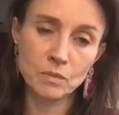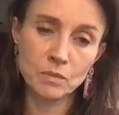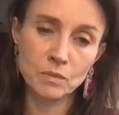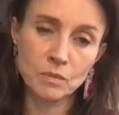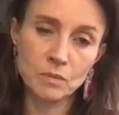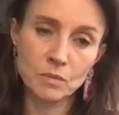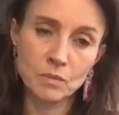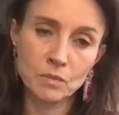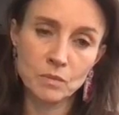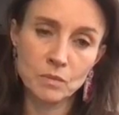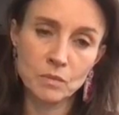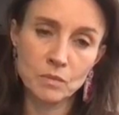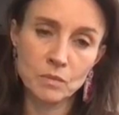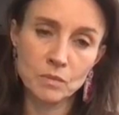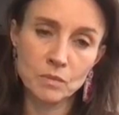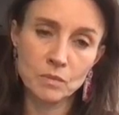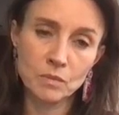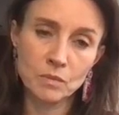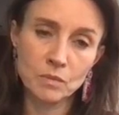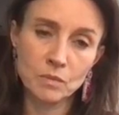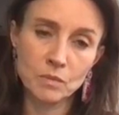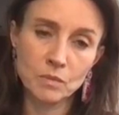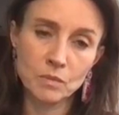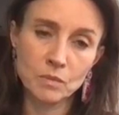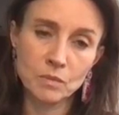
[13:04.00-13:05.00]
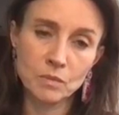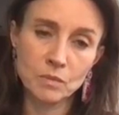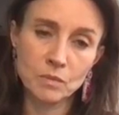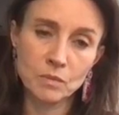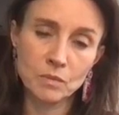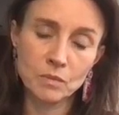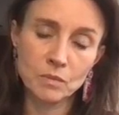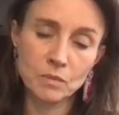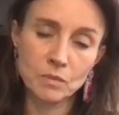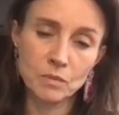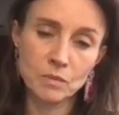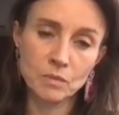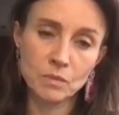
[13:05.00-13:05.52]

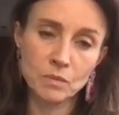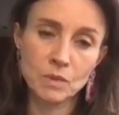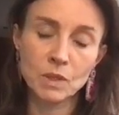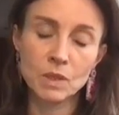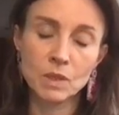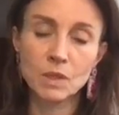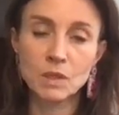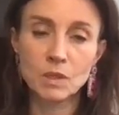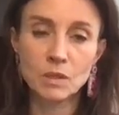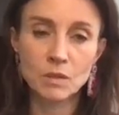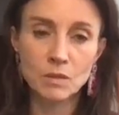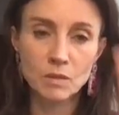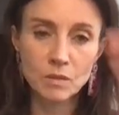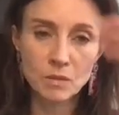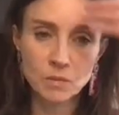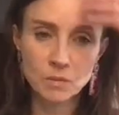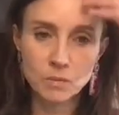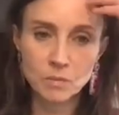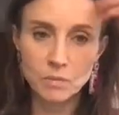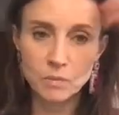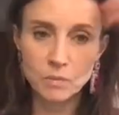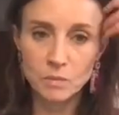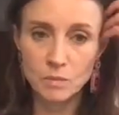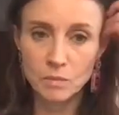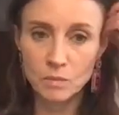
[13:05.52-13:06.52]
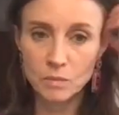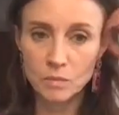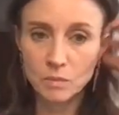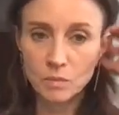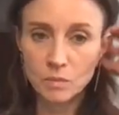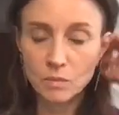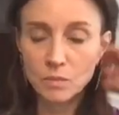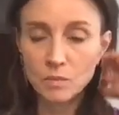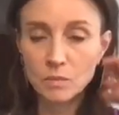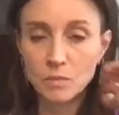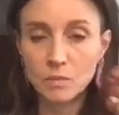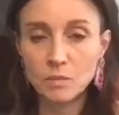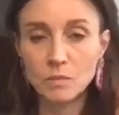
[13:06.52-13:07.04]

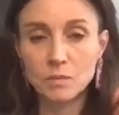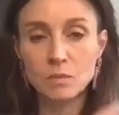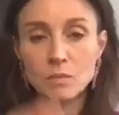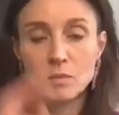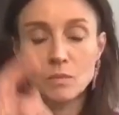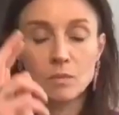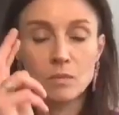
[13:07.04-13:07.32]
[no speech]